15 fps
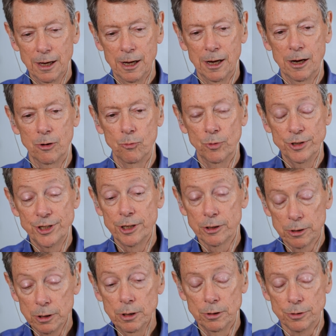uh, which
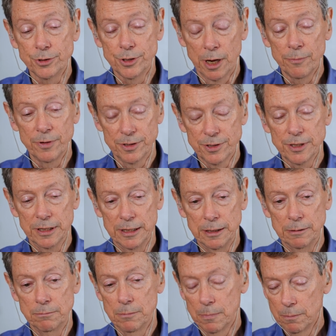includes
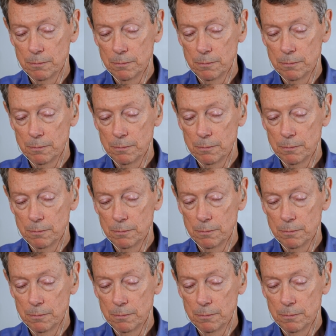obviously